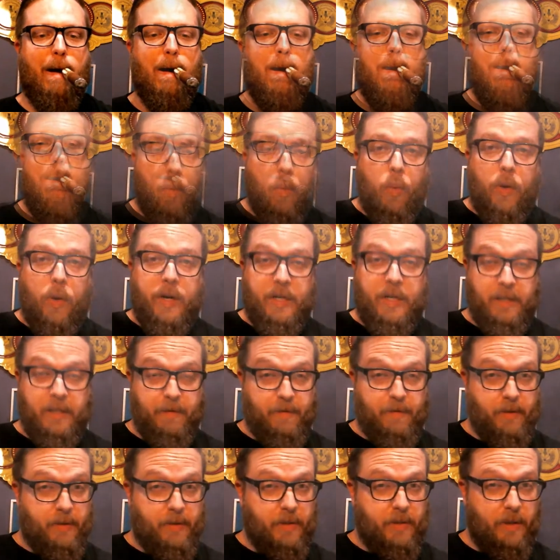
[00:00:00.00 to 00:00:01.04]
what a
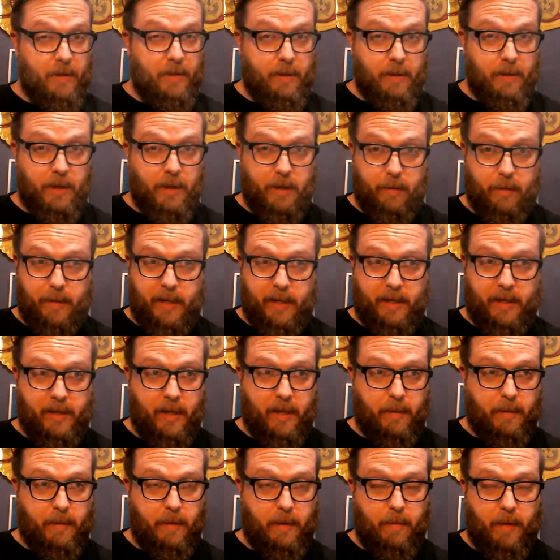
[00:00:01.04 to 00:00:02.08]
difference a little bit of
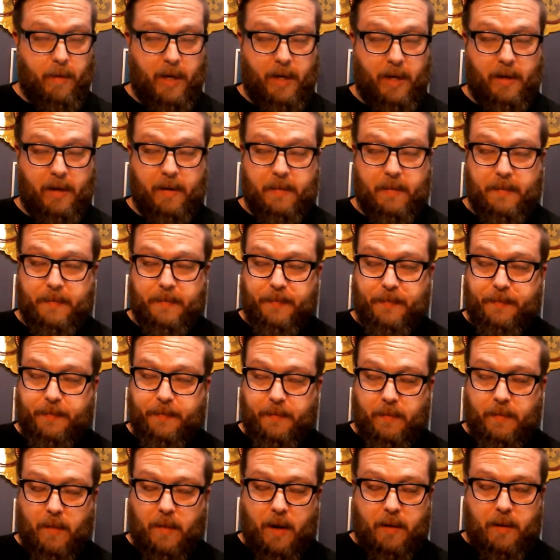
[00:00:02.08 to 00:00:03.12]
time can make.
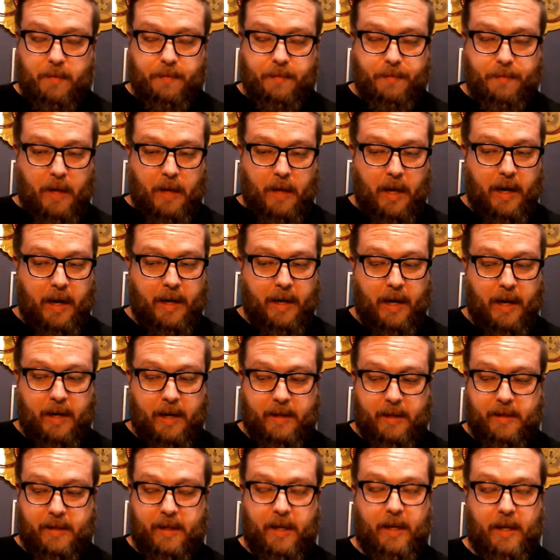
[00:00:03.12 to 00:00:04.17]
And I
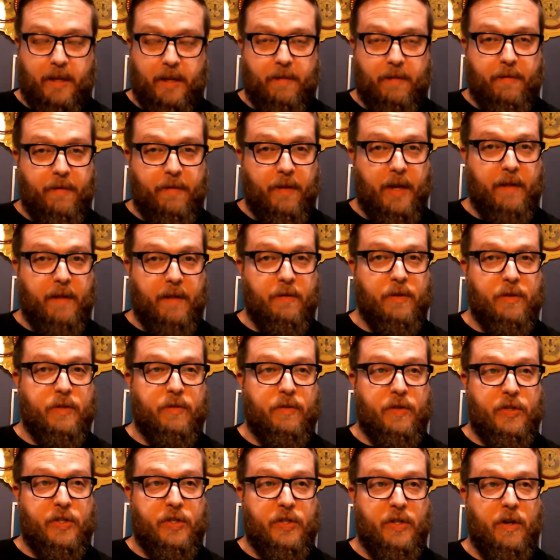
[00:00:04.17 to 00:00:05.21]
gotta say, the flavors of
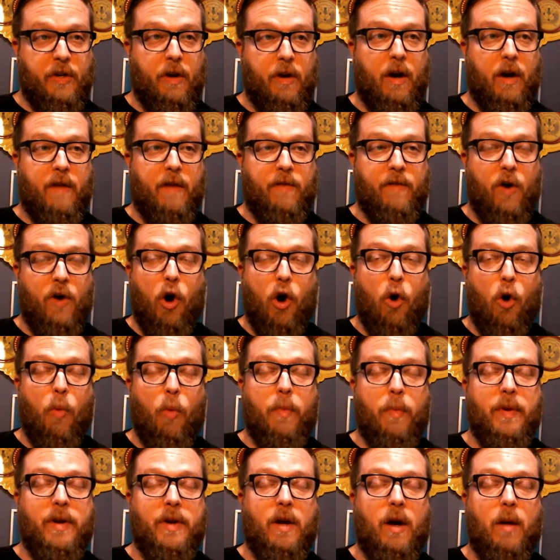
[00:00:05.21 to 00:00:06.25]
the cigar have
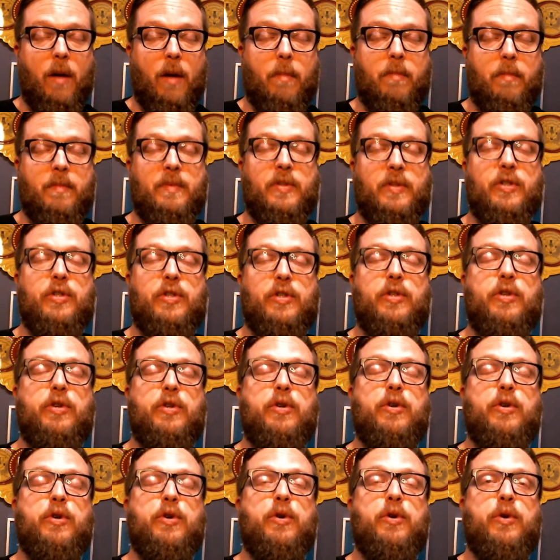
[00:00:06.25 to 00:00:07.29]
opened up
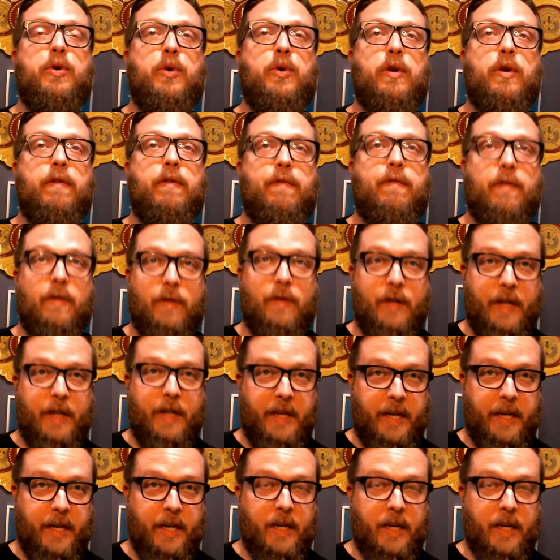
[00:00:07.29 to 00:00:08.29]
beautifully